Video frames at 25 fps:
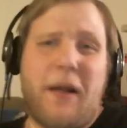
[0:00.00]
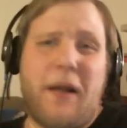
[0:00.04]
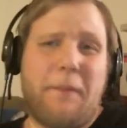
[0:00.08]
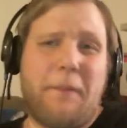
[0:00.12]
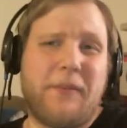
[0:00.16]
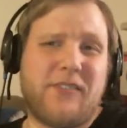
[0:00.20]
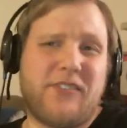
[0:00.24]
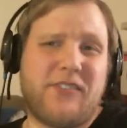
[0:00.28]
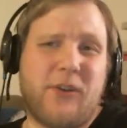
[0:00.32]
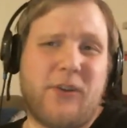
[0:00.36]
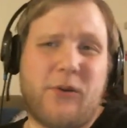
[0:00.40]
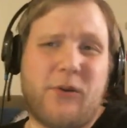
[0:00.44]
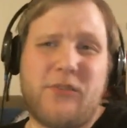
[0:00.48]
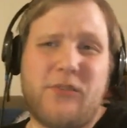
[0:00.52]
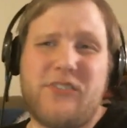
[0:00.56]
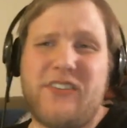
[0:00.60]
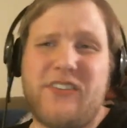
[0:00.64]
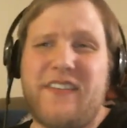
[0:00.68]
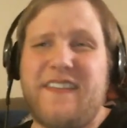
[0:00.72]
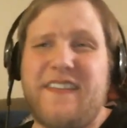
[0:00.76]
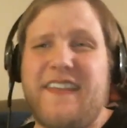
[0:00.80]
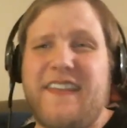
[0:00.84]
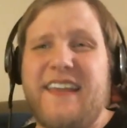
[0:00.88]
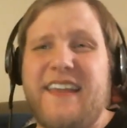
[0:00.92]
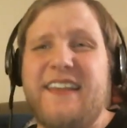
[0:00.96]
episodes
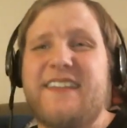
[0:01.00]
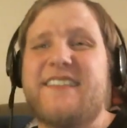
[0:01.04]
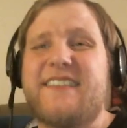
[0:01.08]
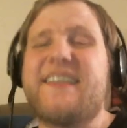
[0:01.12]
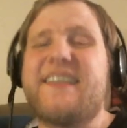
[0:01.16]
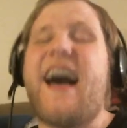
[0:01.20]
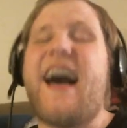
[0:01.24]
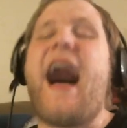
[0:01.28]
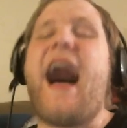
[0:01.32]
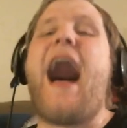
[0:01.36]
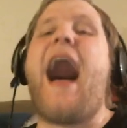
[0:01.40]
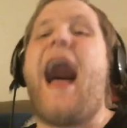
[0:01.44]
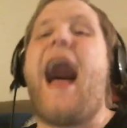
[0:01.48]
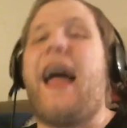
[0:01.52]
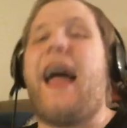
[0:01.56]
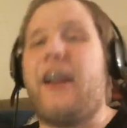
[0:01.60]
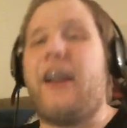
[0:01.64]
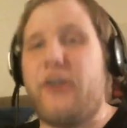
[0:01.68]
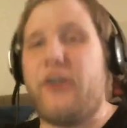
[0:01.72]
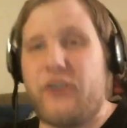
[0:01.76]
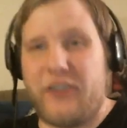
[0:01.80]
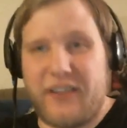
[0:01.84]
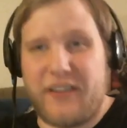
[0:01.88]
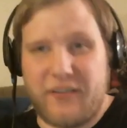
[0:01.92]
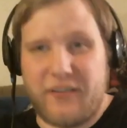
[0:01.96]
in the
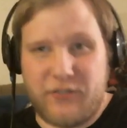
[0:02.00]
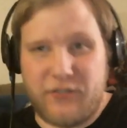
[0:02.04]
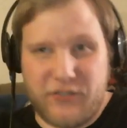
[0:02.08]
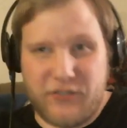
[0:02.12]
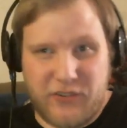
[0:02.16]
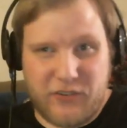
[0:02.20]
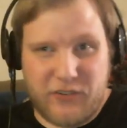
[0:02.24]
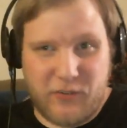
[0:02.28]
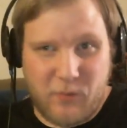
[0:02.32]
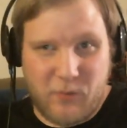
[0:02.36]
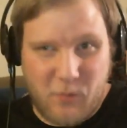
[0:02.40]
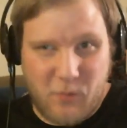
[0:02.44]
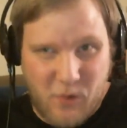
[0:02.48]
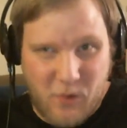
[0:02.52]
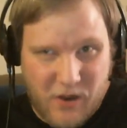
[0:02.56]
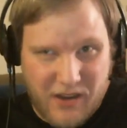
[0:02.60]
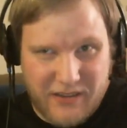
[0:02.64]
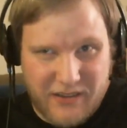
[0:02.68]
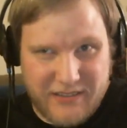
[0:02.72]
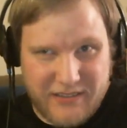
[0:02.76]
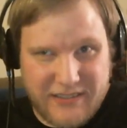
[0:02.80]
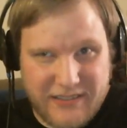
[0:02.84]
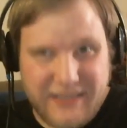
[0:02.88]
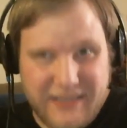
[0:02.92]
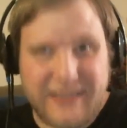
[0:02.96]
entirety of season
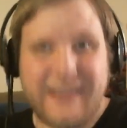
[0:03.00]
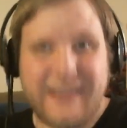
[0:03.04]
1.